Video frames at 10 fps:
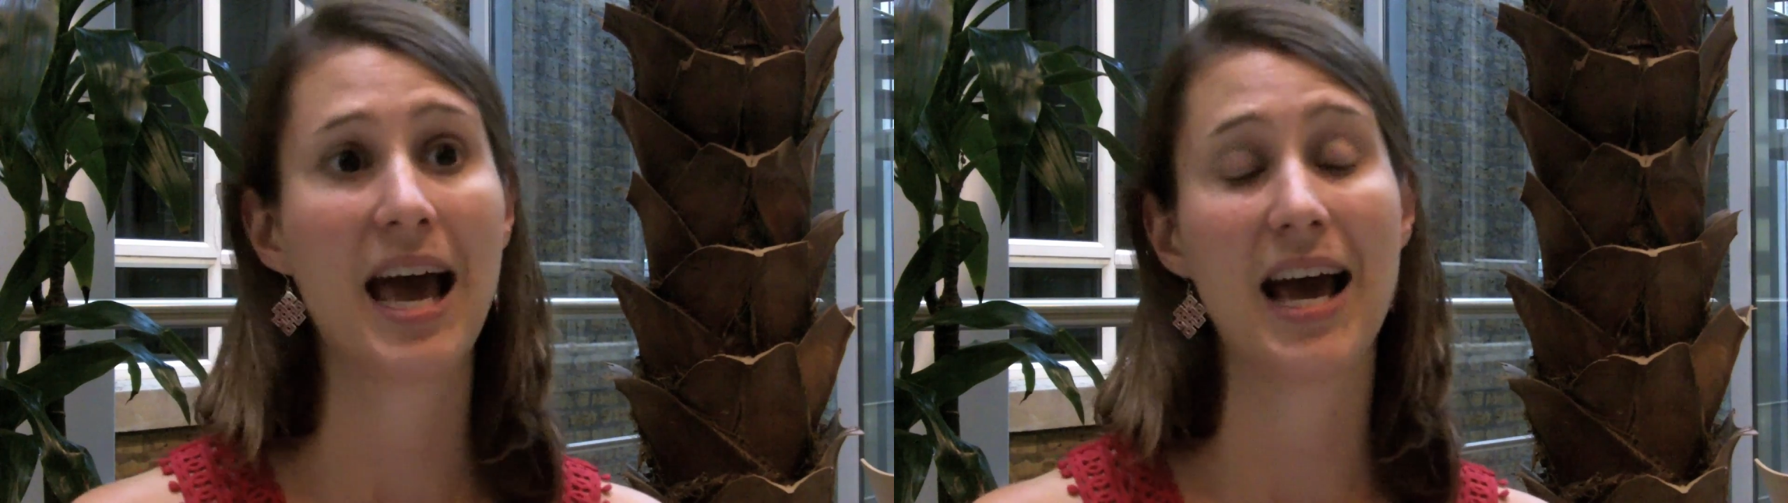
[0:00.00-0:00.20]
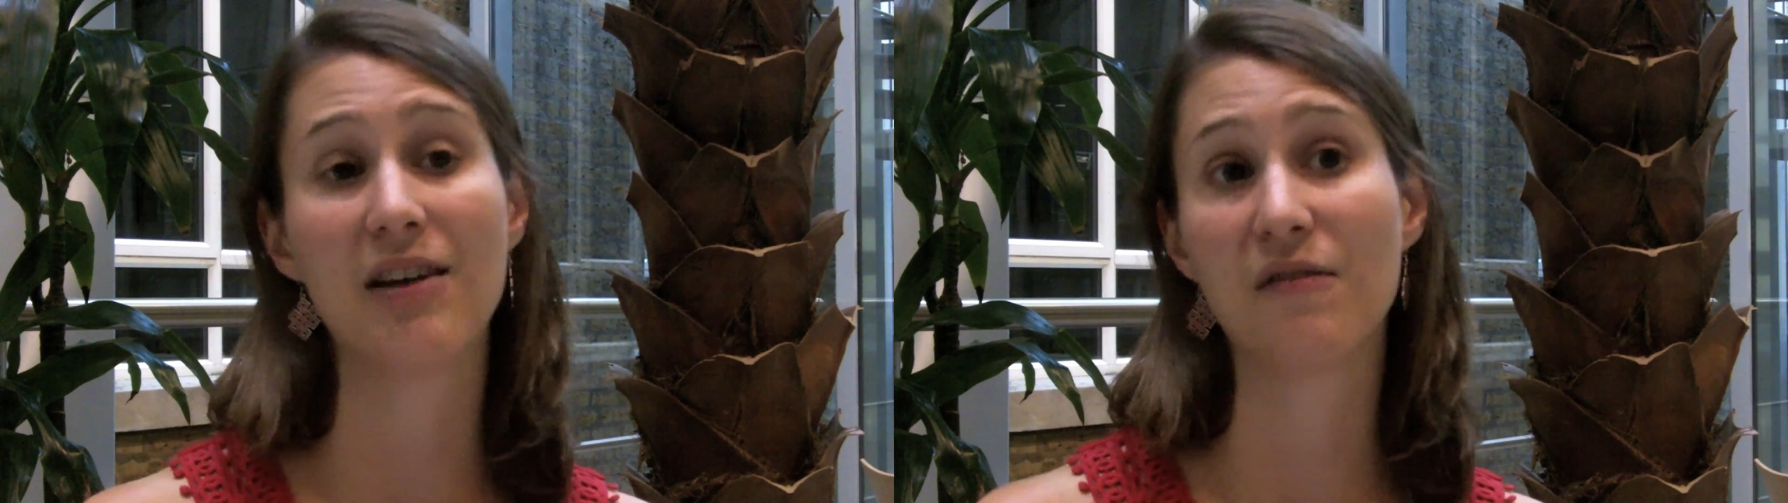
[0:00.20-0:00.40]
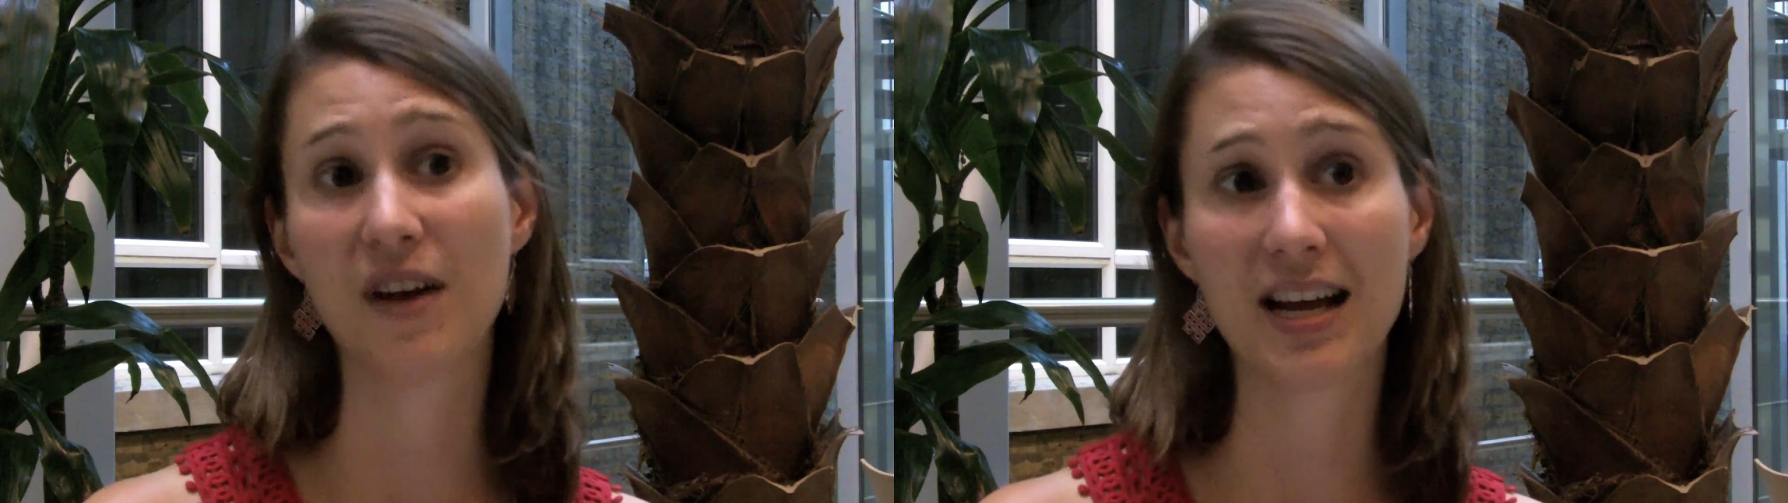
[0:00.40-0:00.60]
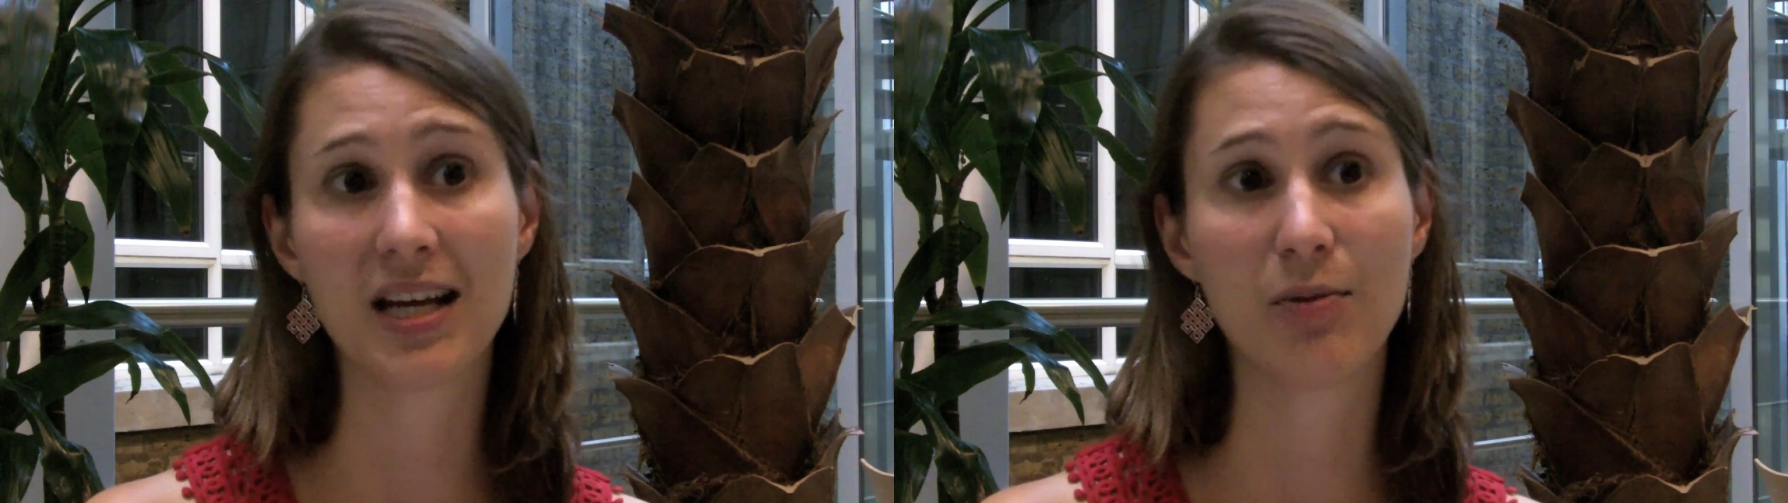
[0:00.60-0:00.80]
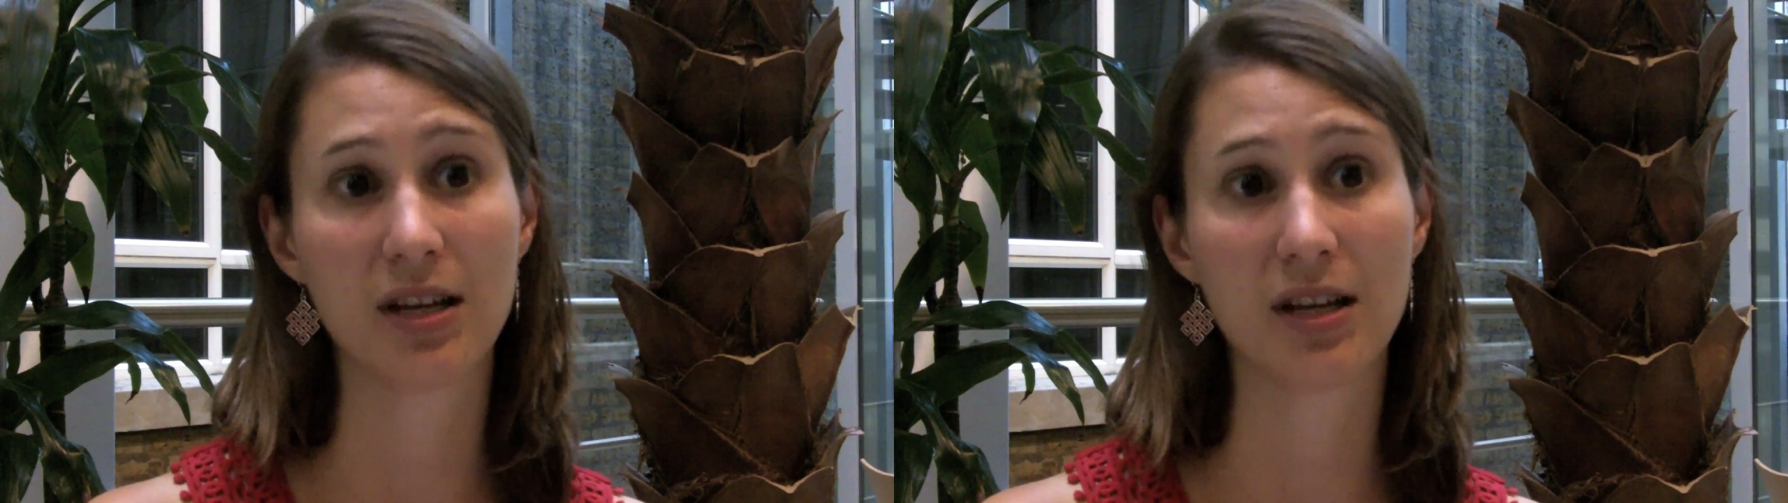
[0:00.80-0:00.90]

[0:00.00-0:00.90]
And finally, we